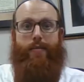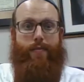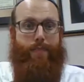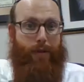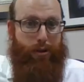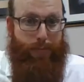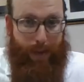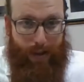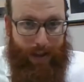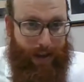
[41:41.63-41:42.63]
and build
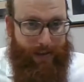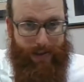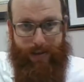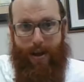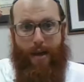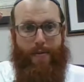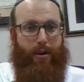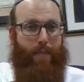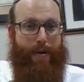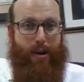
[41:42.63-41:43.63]
buildings and
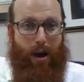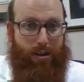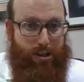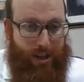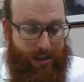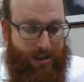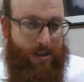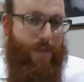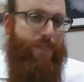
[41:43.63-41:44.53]
become biologists.